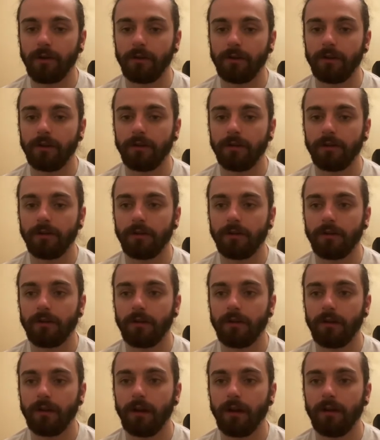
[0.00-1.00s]
and
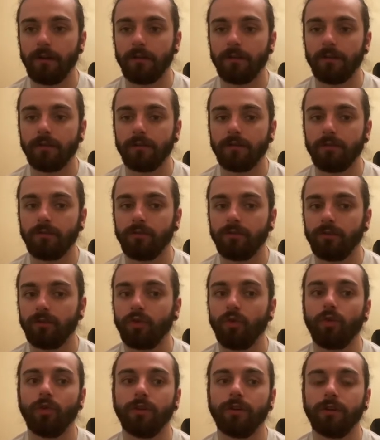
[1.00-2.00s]

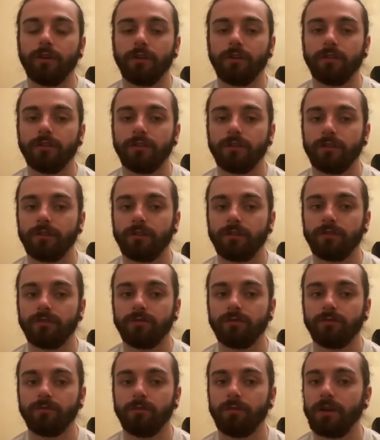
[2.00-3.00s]
going to
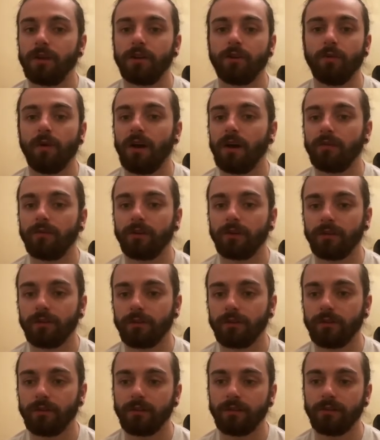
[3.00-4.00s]
make whatever.
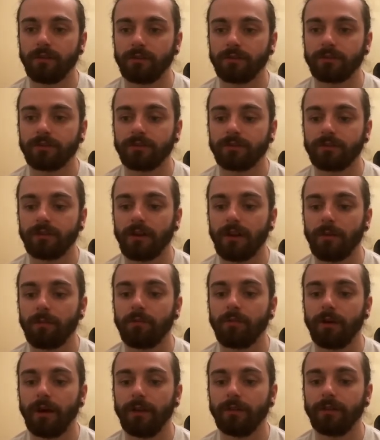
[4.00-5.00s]
There's a
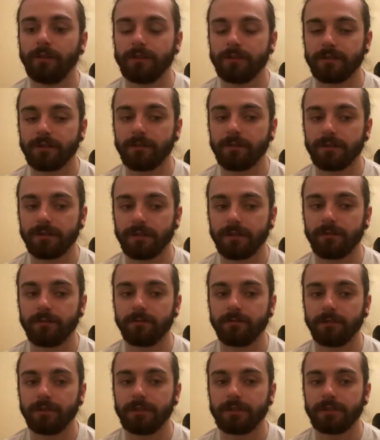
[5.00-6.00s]
plan that needs to be set in
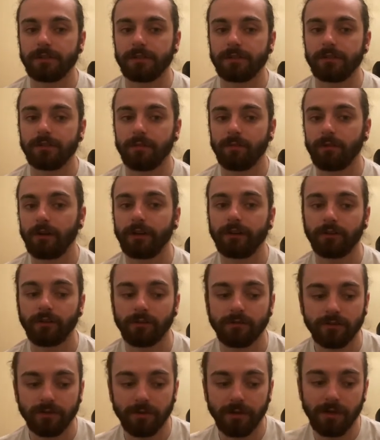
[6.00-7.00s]
place, and the plan
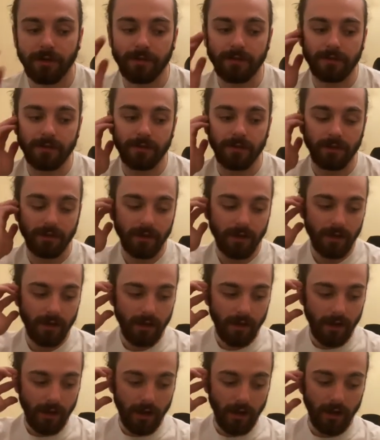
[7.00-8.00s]
comes from an idea.
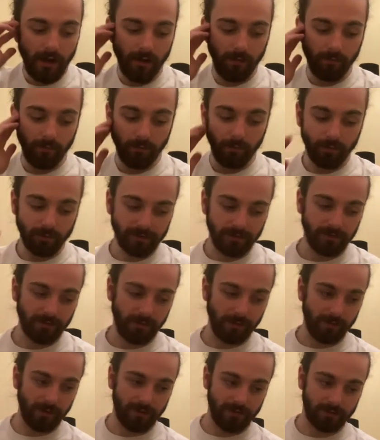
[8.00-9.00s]
Most of the
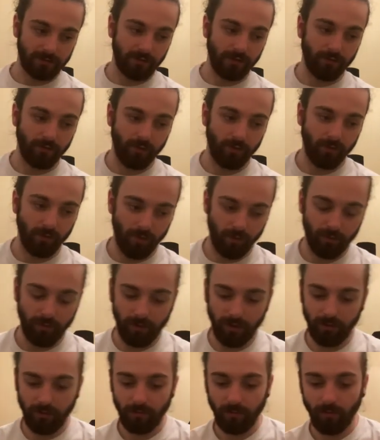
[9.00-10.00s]
time at this level it will
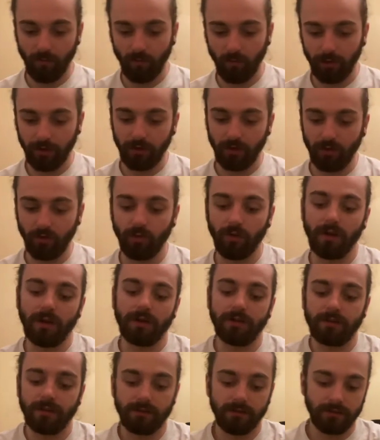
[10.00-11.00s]
be one of your own
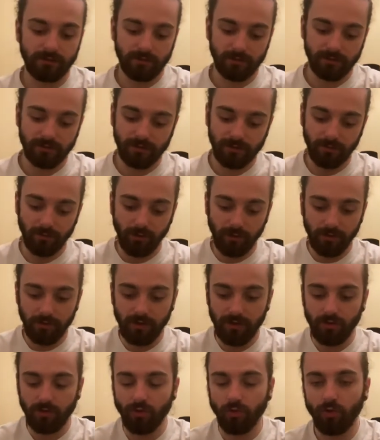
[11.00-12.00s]
ideas or someone that
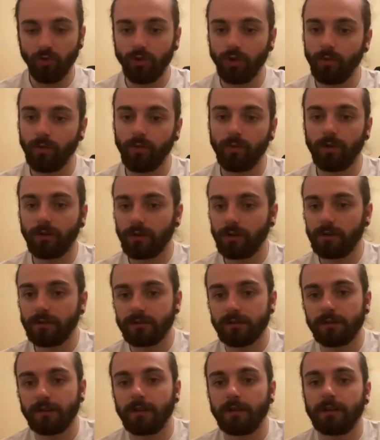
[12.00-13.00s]
you know. You'll be working
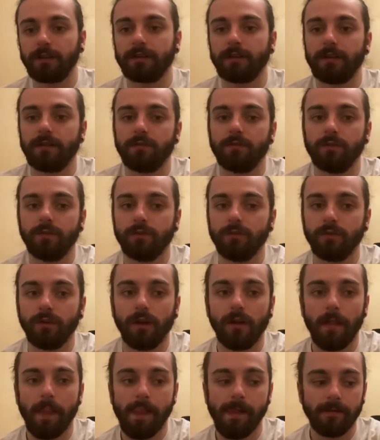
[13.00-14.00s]
as a kind of tight wee
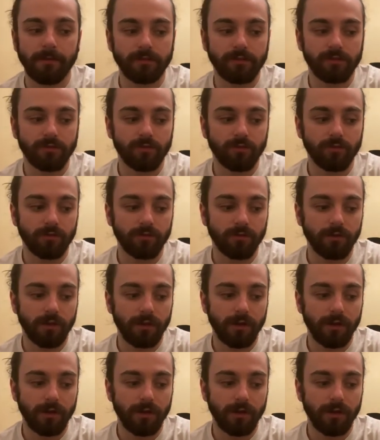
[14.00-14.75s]
unit. So